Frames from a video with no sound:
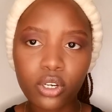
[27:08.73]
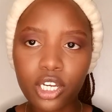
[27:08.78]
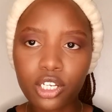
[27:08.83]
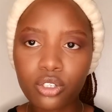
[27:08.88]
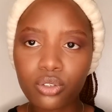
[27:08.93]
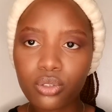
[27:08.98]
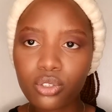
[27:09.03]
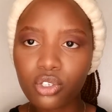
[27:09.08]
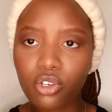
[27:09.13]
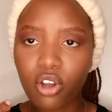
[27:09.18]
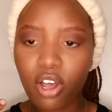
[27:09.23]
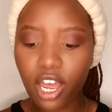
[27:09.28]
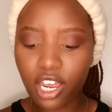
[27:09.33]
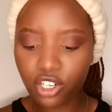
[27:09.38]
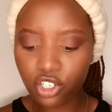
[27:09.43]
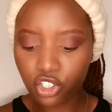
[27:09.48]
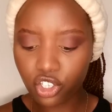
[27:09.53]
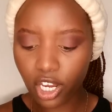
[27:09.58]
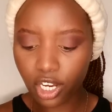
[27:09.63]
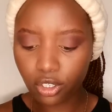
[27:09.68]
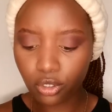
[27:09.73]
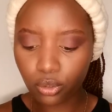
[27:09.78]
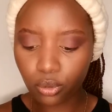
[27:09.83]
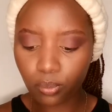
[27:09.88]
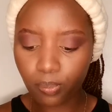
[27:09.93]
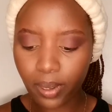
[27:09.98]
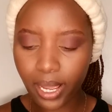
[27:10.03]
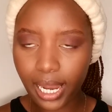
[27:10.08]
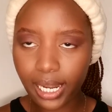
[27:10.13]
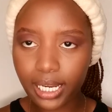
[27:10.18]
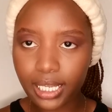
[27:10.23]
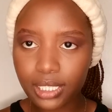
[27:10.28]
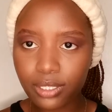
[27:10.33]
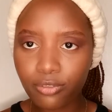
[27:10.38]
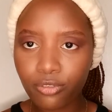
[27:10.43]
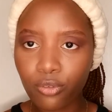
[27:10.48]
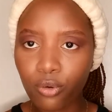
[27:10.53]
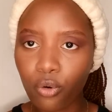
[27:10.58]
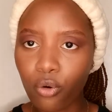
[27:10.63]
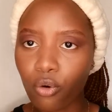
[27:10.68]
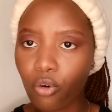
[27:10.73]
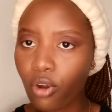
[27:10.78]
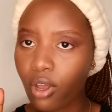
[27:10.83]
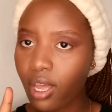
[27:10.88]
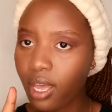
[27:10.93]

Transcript: can use your eyeshadow palette for